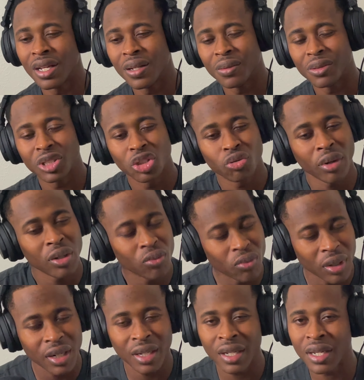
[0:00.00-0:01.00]
Straight
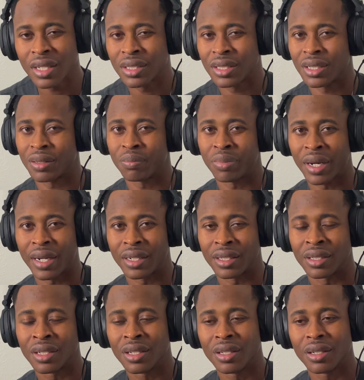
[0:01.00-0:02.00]
right hand to the body.
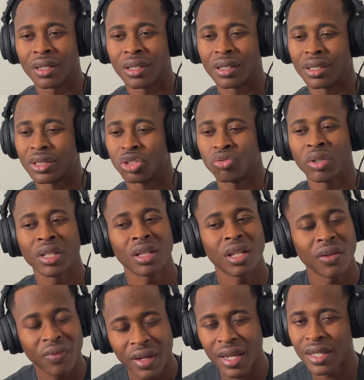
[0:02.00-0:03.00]
Straight
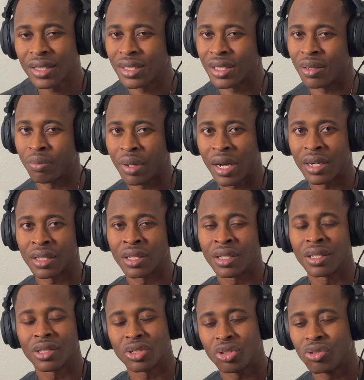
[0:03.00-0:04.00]
left hand to the body.
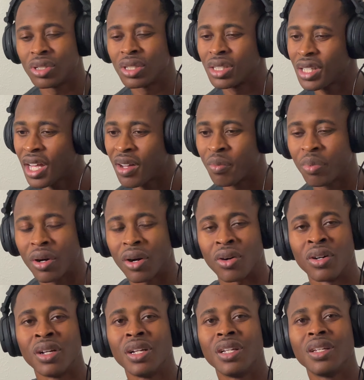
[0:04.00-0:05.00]
Because you the southpaw.
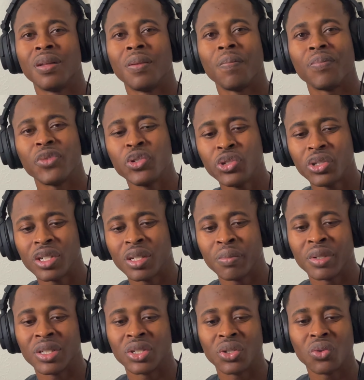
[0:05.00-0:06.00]
You should have
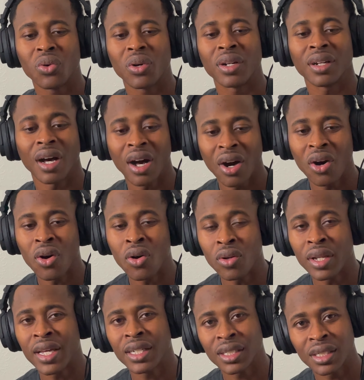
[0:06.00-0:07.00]
been doing all
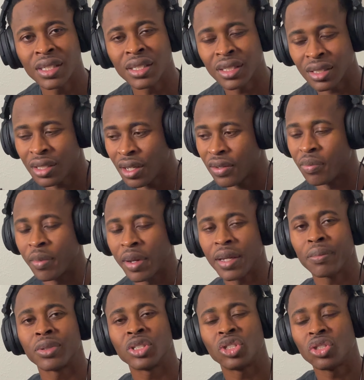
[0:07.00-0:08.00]
that good stuff, man.
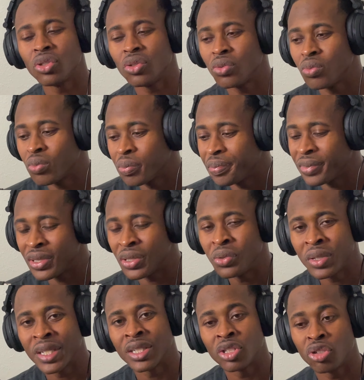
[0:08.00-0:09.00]
But you
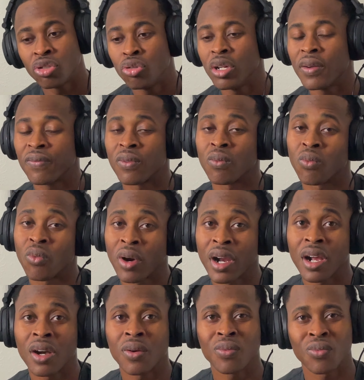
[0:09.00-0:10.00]
didn't do that from
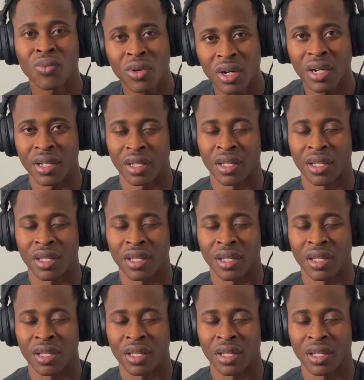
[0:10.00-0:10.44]
round one.